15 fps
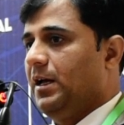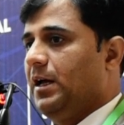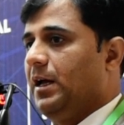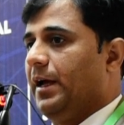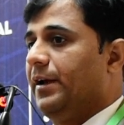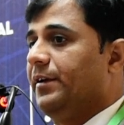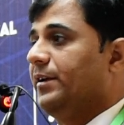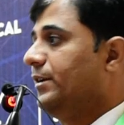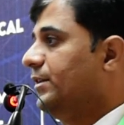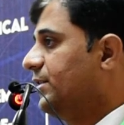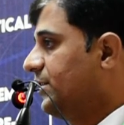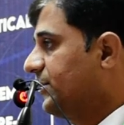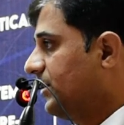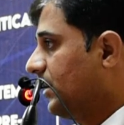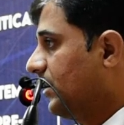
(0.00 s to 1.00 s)

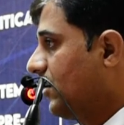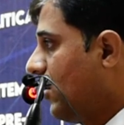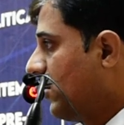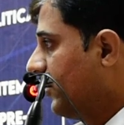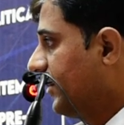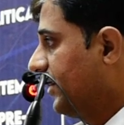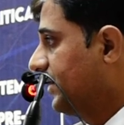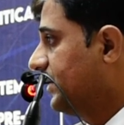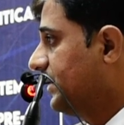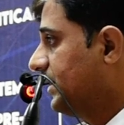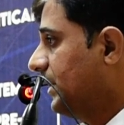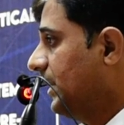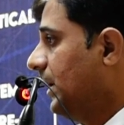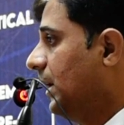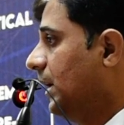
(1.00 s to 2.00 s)
International Congress
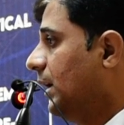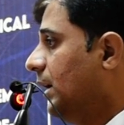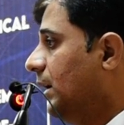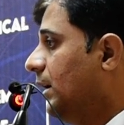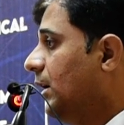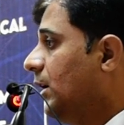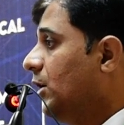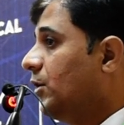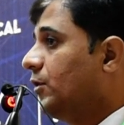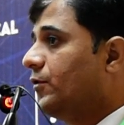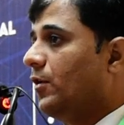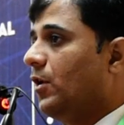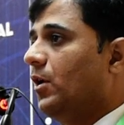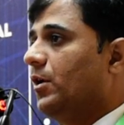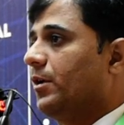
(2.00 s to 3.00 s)

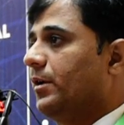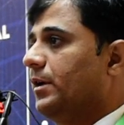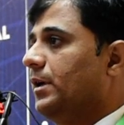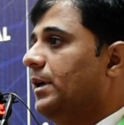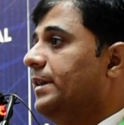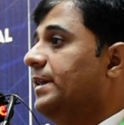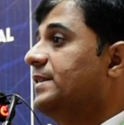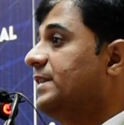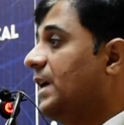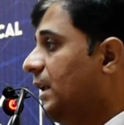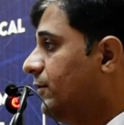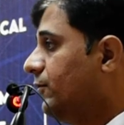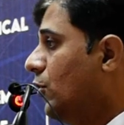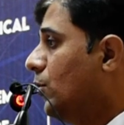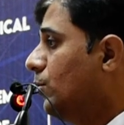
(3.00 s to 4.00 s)
for the
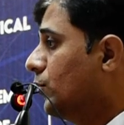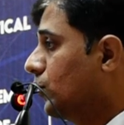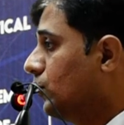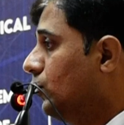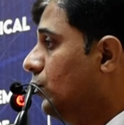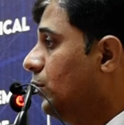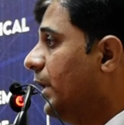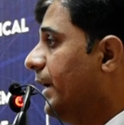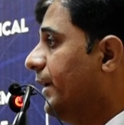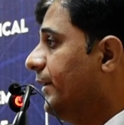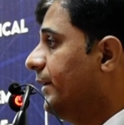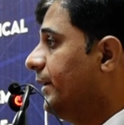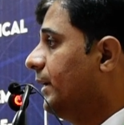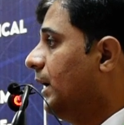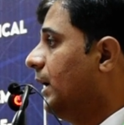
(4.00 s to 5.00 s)
self-home rule
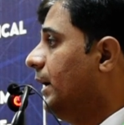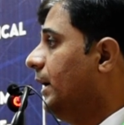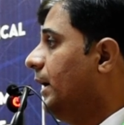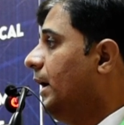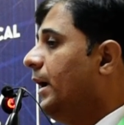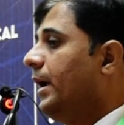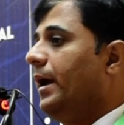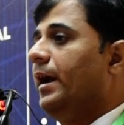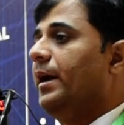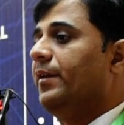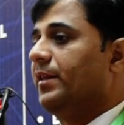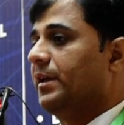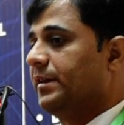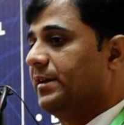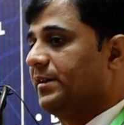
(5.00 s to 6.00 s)

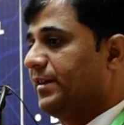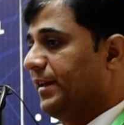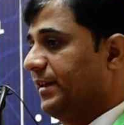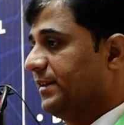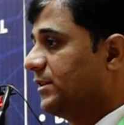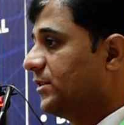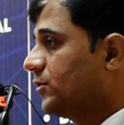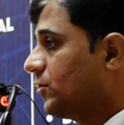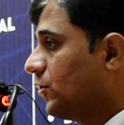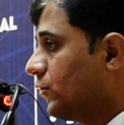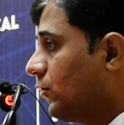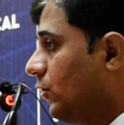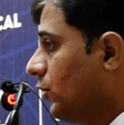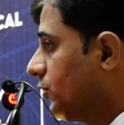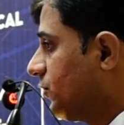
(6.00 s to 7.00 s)
and other things. So
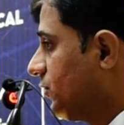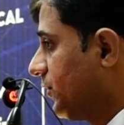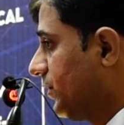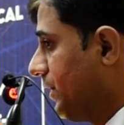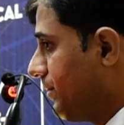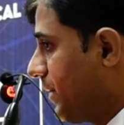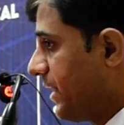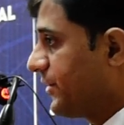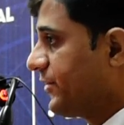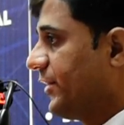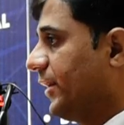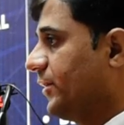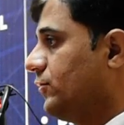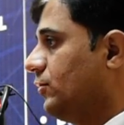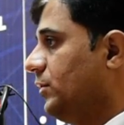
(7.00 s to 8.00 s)
those demands
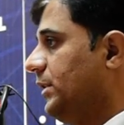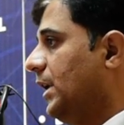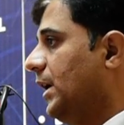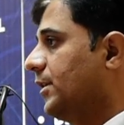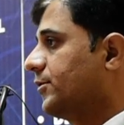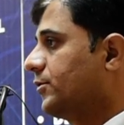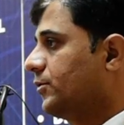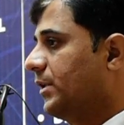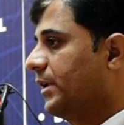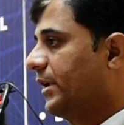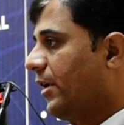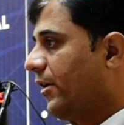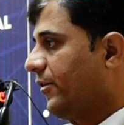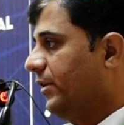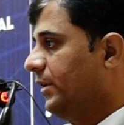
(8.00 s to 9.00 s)
actually also the
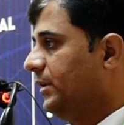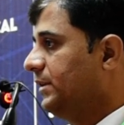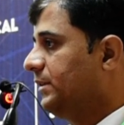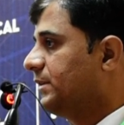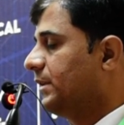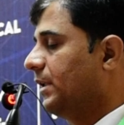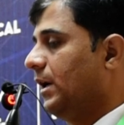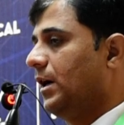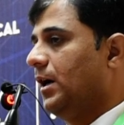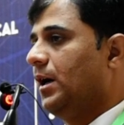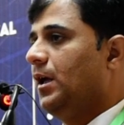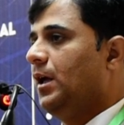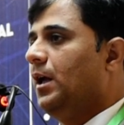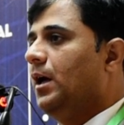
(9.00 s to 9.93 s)
carries the